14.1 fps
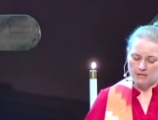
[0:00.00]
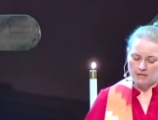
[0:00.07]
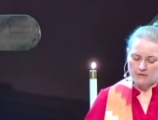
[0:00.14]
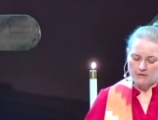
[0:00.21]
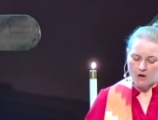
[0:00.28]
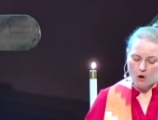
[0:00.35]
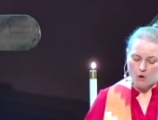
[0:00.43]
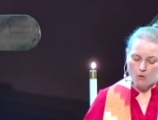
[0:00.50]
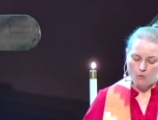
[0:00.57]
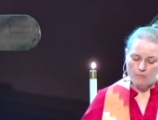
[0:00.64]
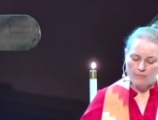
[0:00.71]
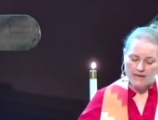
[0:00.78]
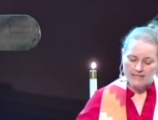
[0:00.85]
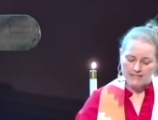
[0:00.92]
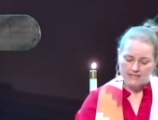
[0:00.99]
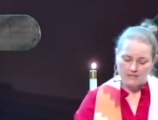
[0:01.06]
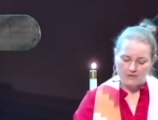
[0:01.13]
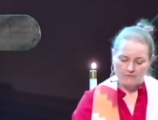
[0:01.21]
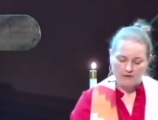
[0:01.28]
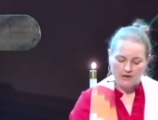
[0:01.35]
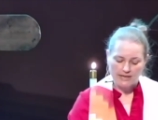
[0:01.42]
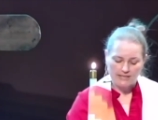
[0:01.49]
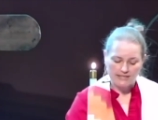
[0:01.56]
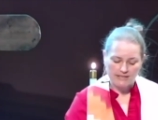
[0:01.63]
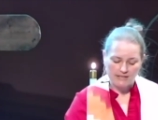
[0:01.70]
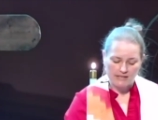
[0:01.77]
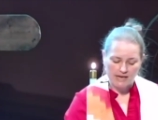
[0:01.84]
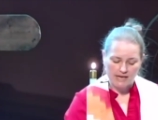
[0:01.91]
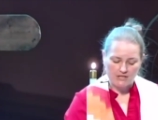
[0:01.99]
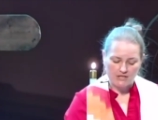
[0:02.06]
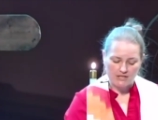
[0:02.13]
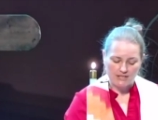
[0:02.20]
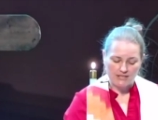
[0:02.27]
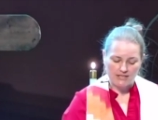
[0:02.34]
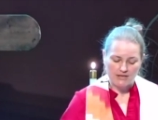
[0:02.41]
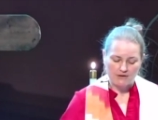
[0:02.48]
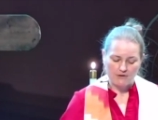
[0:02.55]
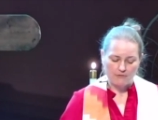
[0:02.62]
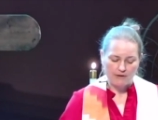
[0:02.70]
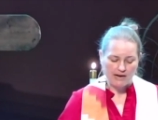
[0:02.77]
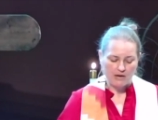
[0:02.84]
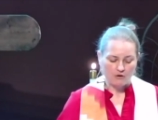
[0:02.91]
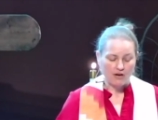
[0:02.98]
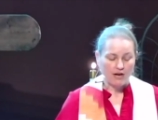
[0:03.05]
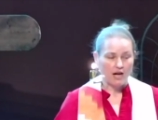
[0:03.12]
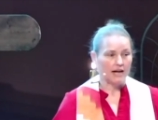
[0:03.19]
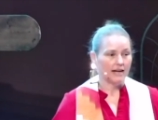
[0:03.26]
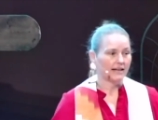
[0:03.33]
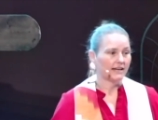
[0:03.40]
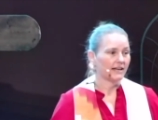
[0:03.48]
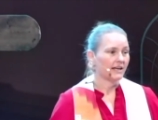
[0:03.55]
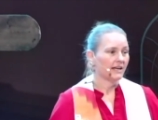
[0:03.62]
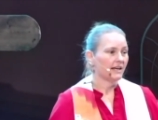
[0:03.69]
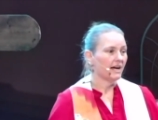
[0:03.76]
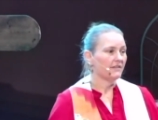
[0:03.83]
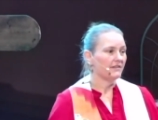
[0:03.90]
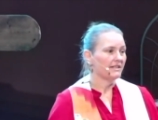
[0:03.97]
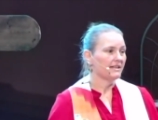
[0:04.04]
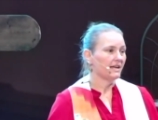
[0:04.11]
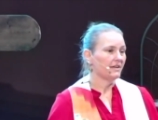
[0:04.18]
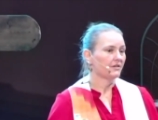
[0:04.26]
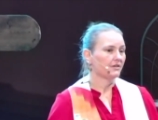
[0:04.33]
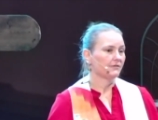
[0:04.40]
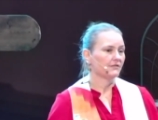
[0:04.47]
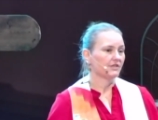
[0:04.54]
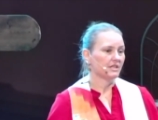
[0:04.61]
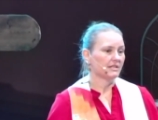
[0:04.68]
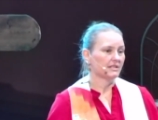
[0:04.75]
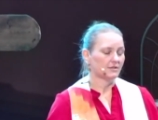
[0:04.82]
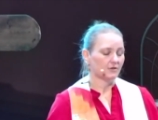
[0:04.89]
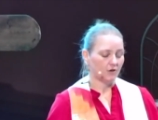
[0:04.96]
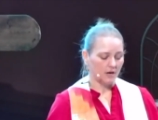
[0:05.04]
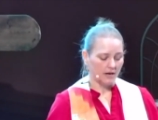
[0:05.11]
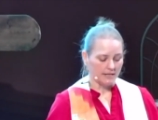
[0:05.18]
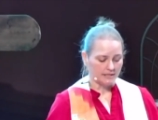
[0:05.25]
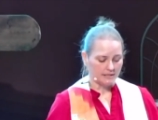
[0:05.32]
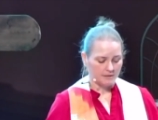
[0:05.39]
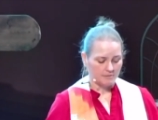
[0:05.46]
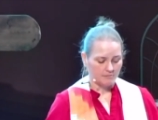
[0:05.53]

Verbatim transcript: The whole message of reconciliation is centered around God and the death of Jesus Christ.